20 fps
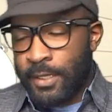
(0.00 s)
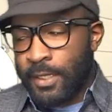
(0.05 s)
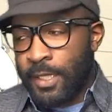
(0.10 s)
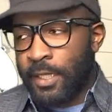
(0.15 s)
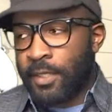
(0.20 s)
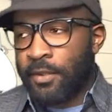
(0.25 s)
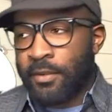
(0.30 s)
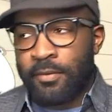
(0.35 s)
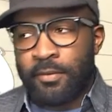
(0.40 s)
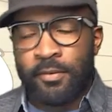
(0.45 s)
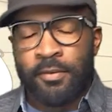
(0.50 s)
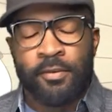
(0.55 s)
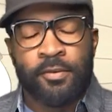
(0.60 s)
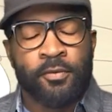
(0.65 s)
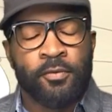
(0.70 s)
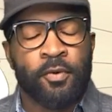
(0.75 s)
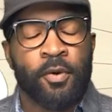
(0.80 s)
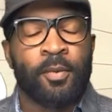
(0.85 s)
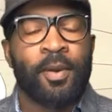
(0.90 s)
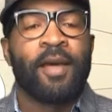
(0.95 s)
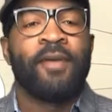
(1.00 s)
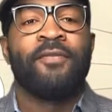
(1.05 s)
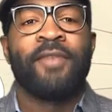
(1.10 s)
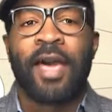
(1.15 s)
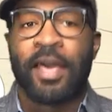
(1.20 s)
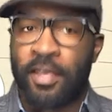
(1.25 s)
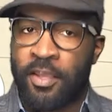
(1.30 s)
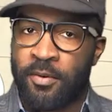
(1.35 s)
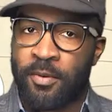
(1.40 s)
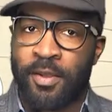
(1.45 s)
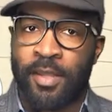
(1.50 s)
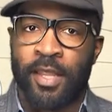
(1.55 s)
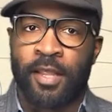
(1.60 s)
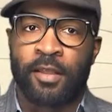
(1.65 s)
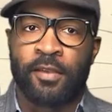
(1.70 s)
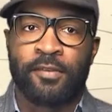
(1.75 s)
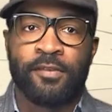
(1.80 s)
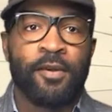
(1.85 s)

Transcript: little robot vacuum cleaner.